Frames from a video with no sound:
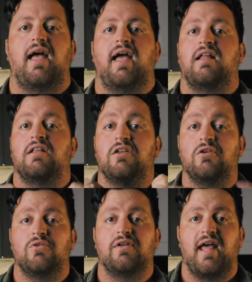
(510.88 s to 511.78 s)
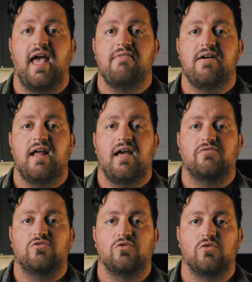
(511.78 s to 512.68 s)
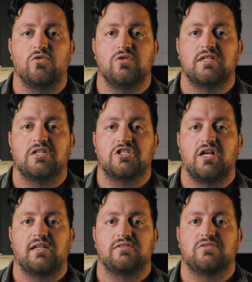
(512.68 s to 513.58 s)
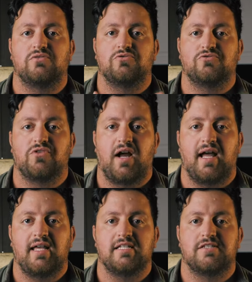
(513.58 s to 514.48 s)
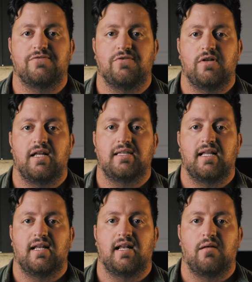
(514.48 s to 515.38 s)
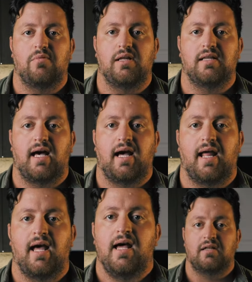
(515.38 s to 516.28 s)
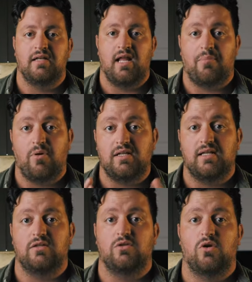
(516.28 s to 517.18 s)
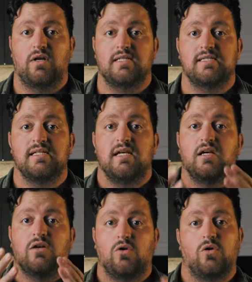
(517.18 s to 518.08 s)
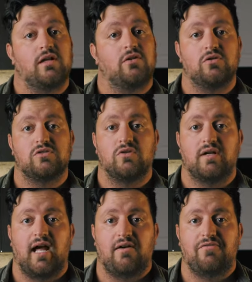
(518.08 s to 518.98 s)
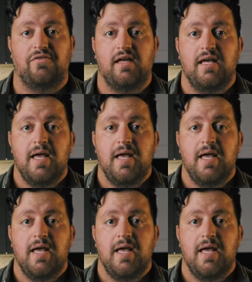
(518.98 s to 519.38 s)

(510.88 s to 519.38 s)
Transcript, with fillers: And you never have to lose a chance to try sfogliatella napoletana, Neapolitan donuts, called also graffe,